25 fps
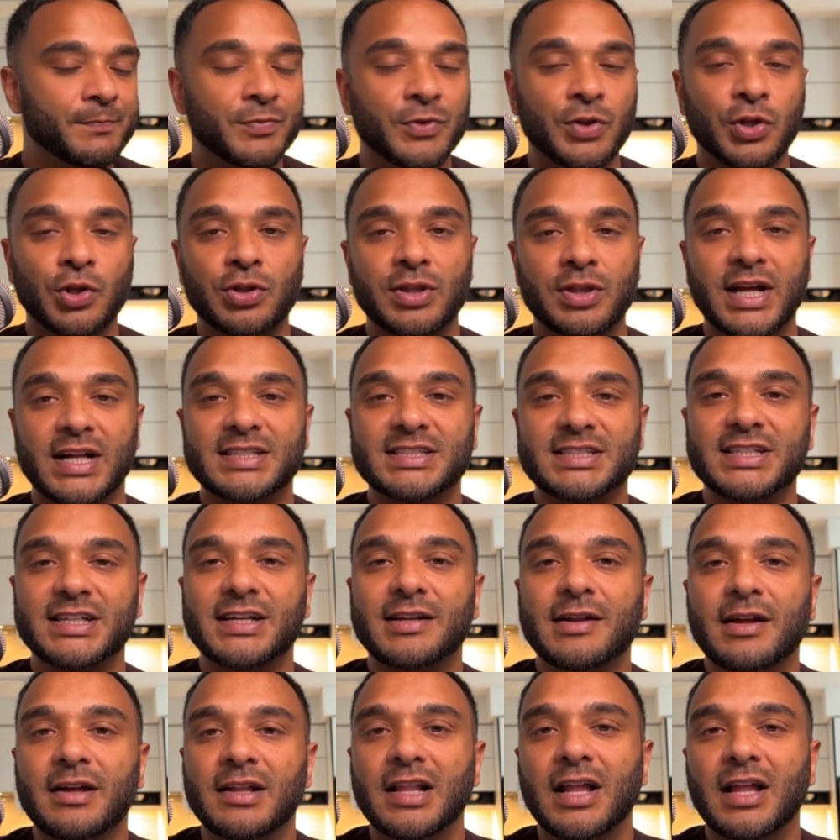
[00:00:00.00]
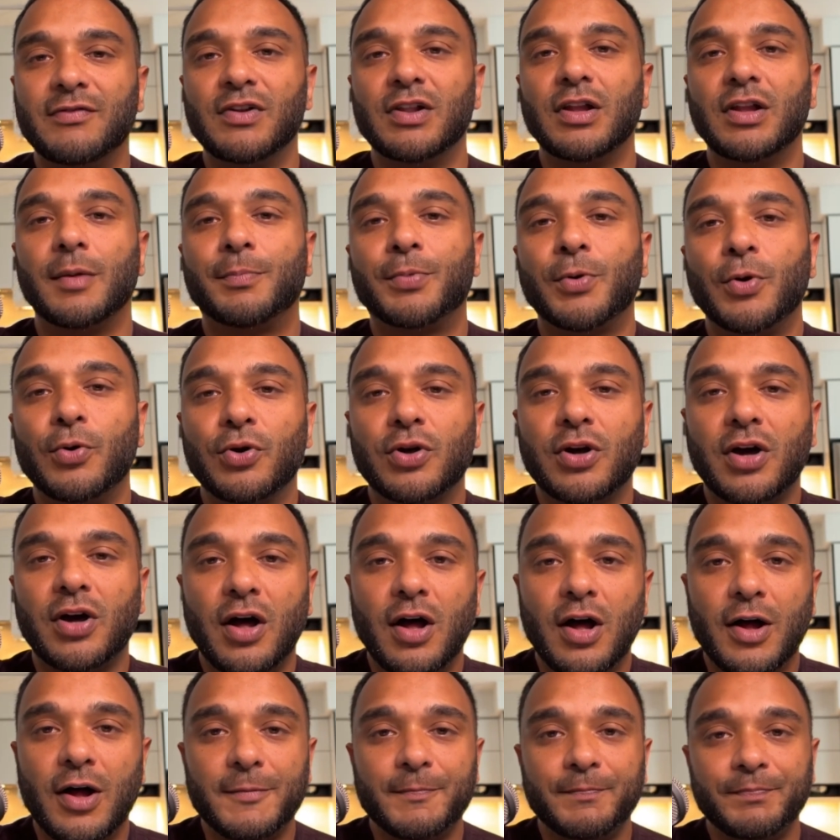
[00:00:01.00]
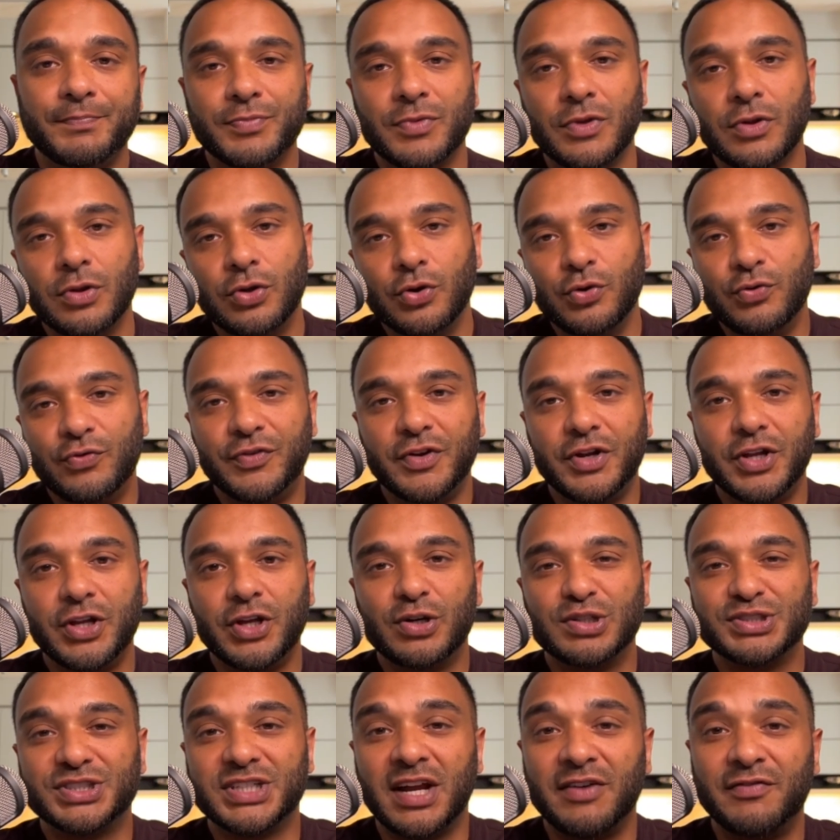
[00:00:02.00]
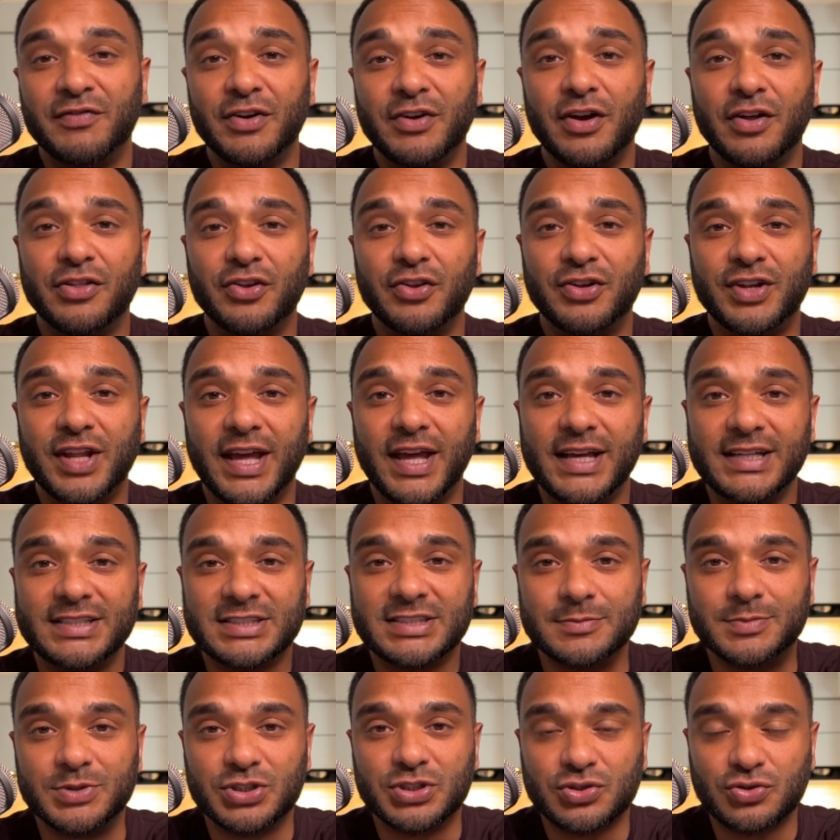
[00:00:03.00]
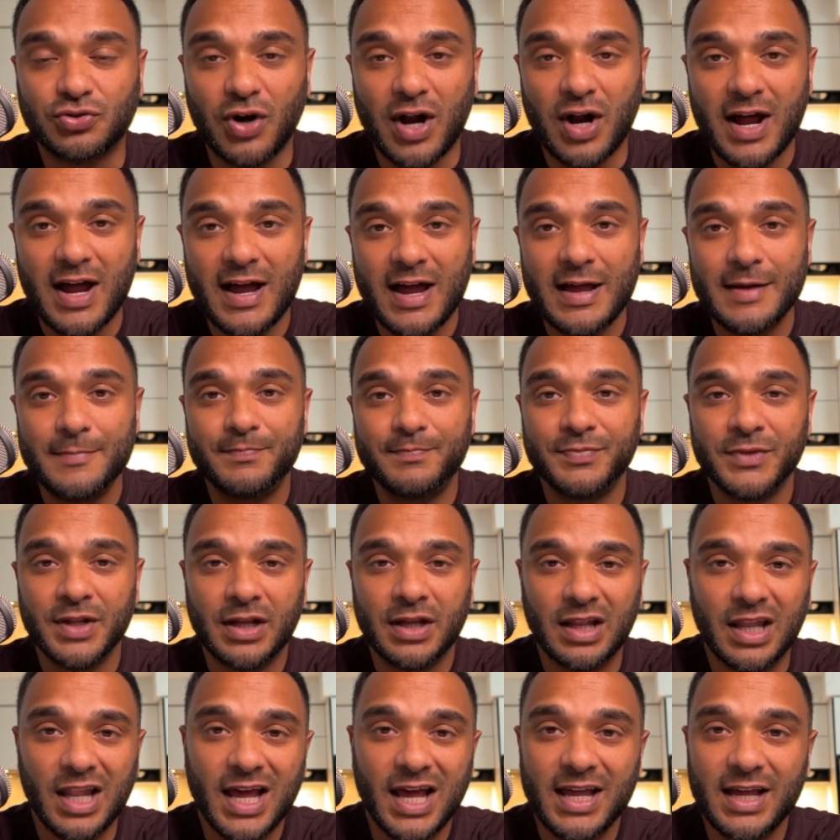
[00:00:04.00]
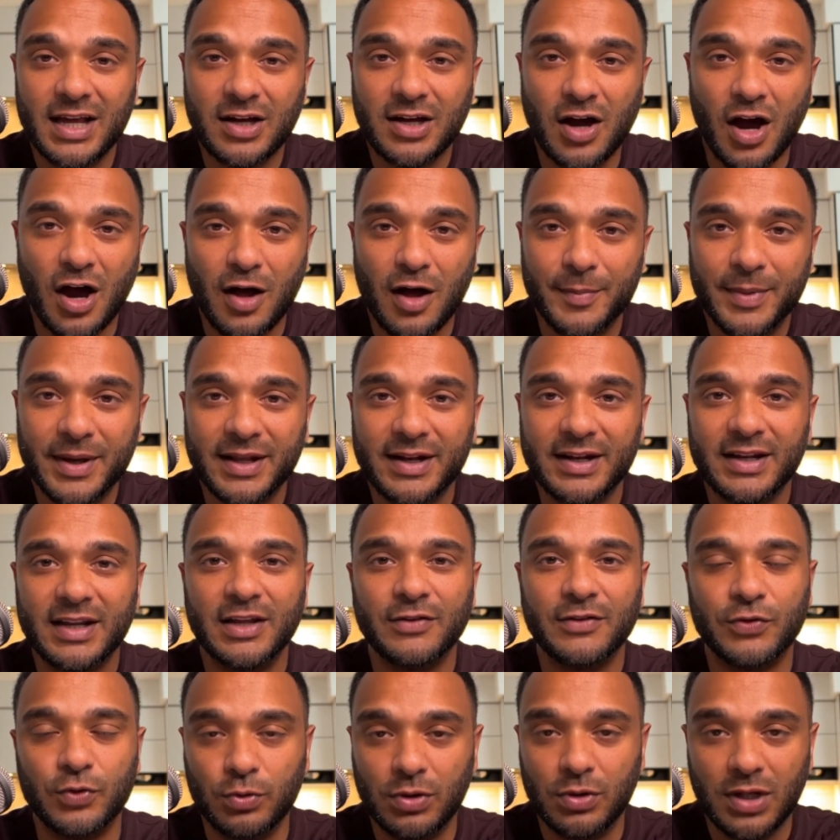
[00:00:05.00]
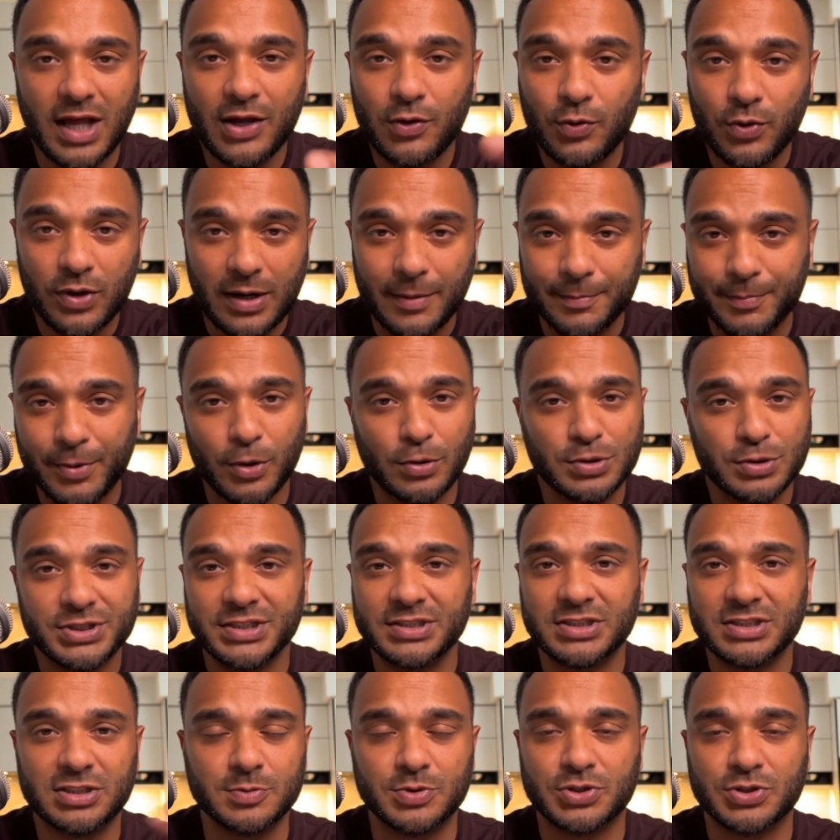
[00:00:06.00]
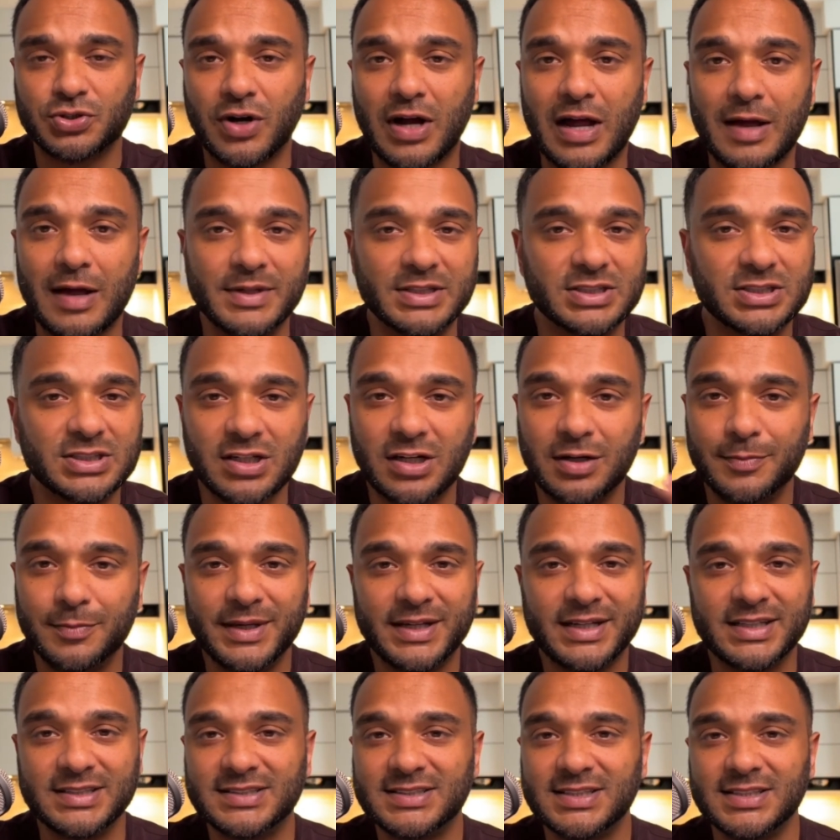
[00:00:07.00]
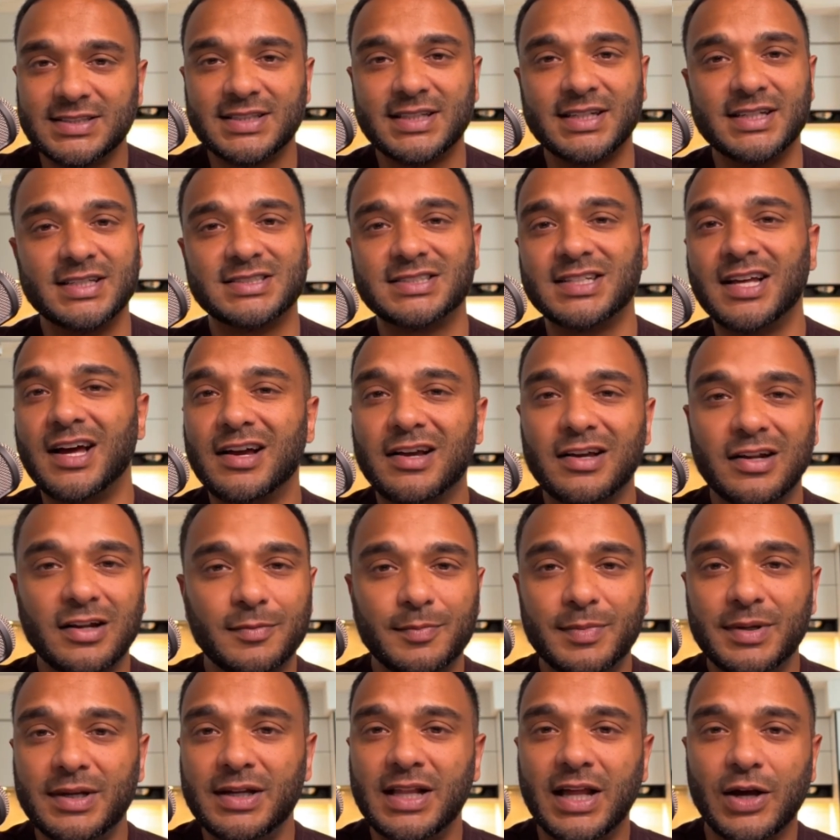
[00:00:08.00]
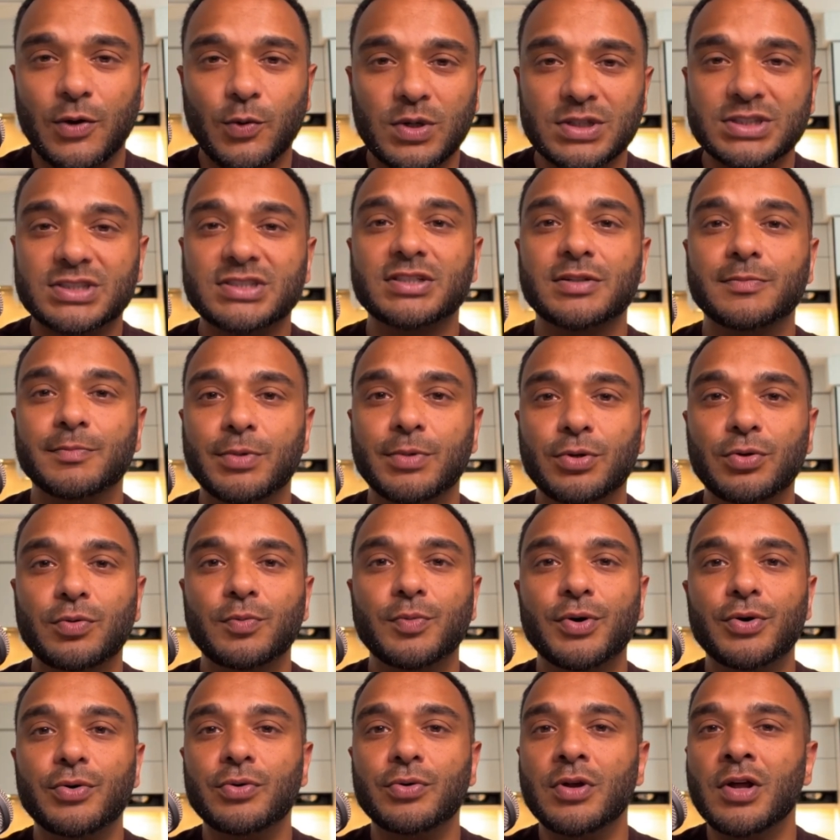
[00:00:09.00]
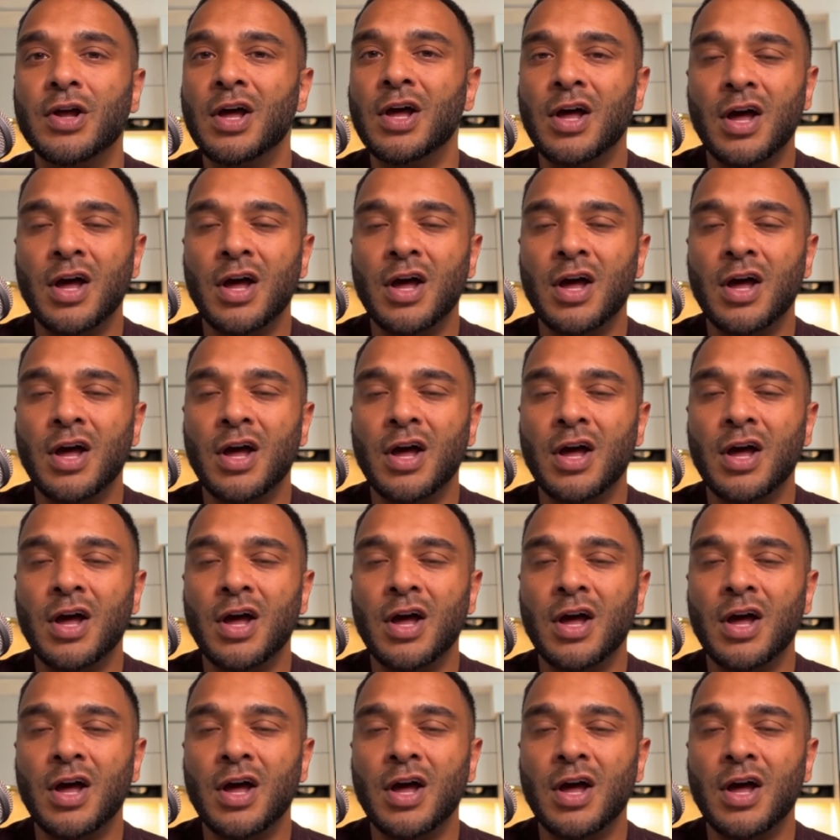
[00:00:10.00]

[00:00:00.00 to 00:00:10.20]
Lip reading: That's it. Level Up Protocol. New videos every other day. Subscribe, like, comment. If you like what I'm posting, subscribe. It's going to be consistent. It's not going to be like once in a blue moon.